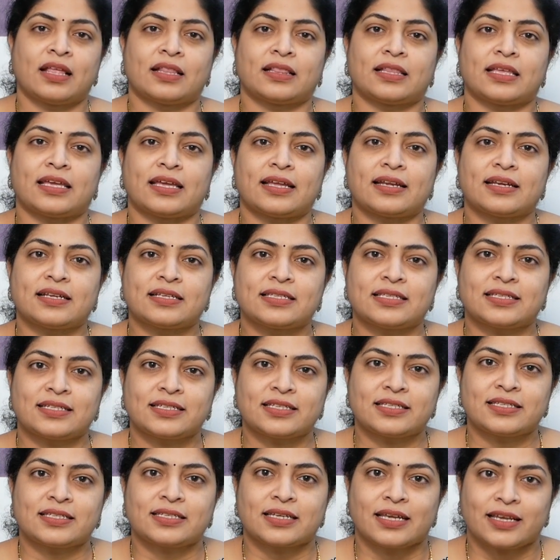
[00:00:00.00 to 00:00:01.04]
The
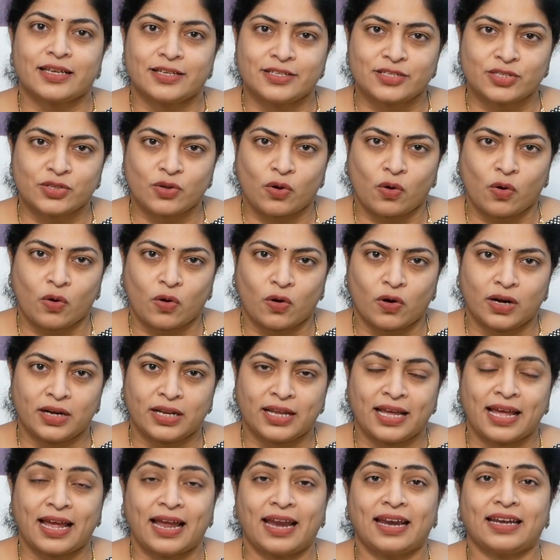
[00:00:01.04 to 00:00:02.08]
anesthetist is called,
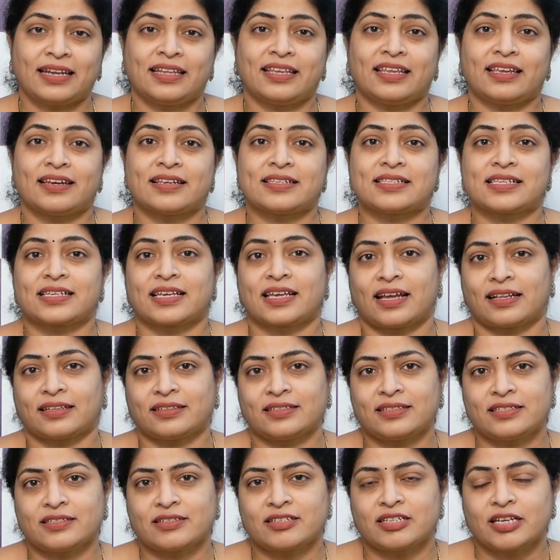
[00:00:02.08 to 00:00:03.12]
and there is a
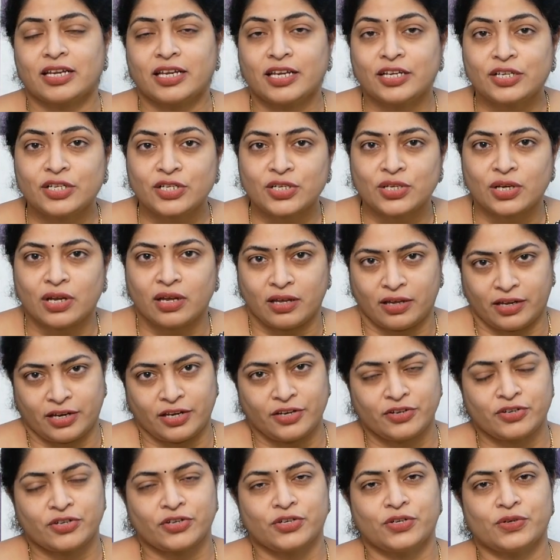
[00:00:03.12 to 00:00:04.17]
catheter
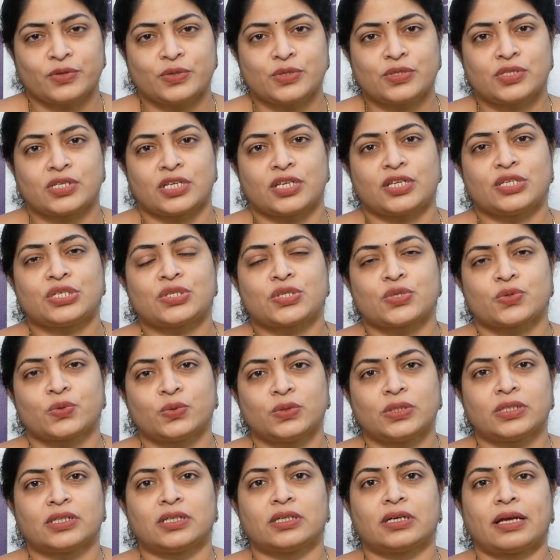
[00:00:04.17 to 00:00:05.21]
introduced into
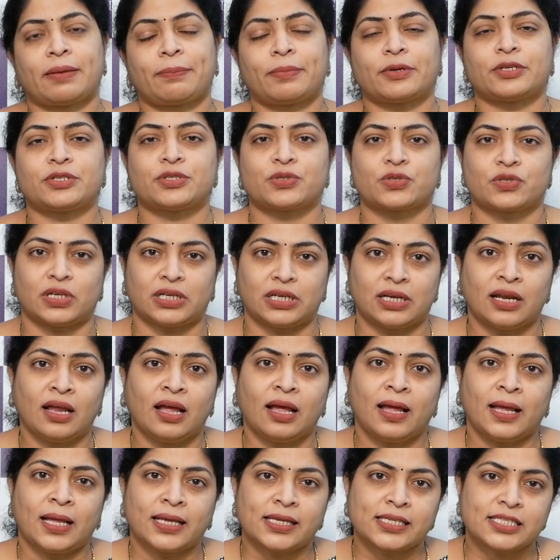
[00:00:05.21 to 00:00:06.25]
the epidural
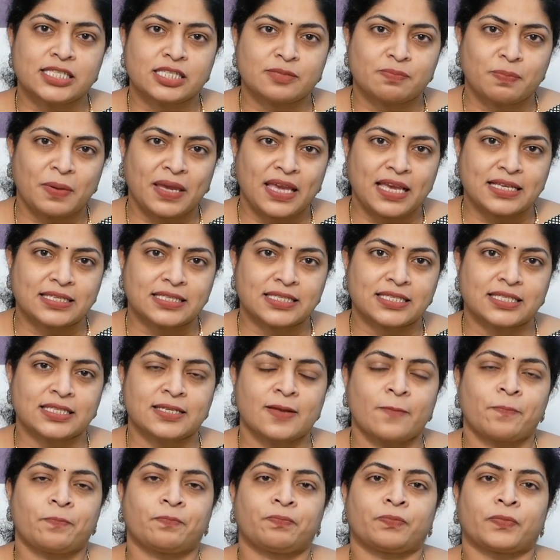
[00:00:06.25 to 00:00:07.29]

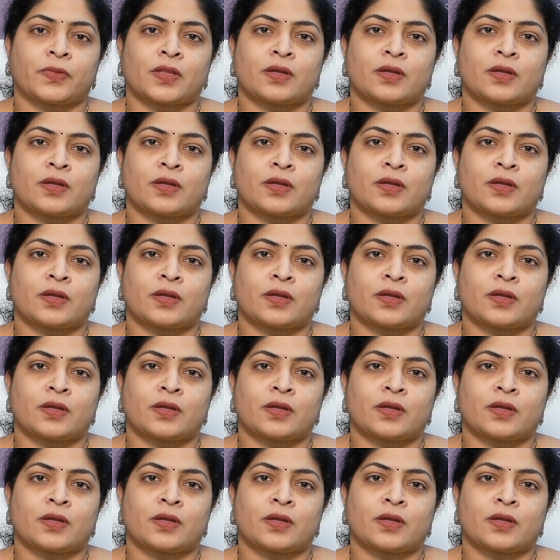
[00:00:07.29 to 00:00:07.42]
space,